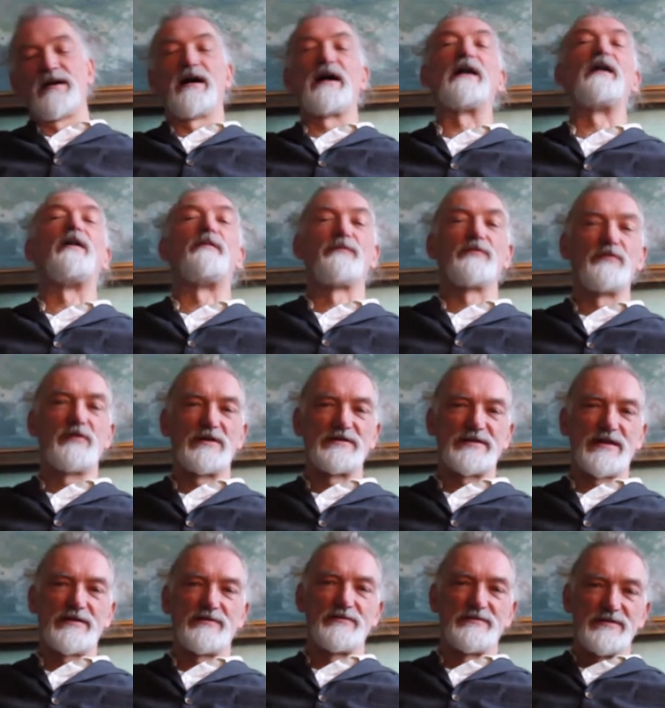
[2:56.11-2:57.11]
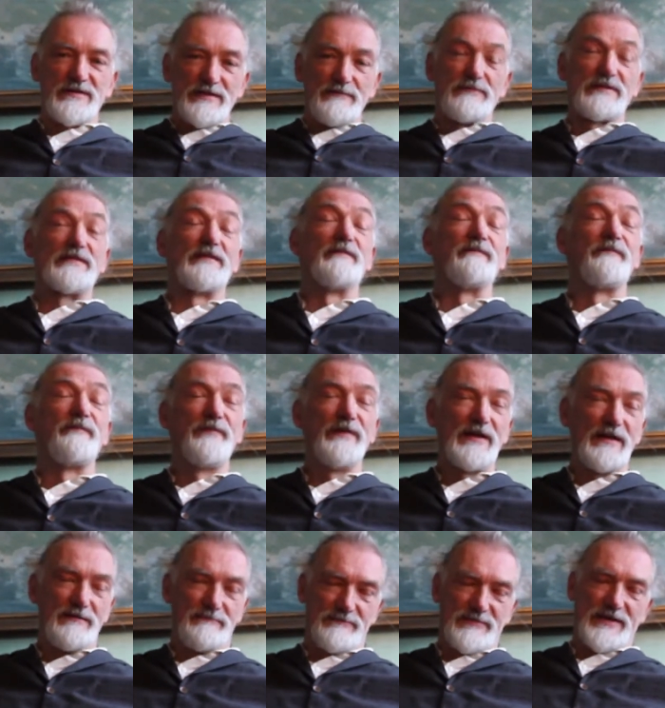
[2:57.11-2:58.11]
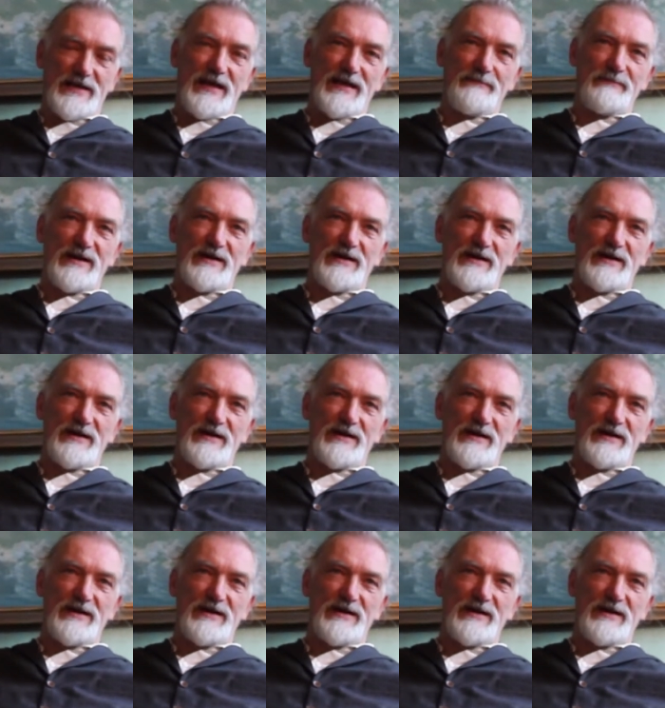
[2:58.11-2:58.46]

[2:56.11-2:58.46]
of course I could see when the film came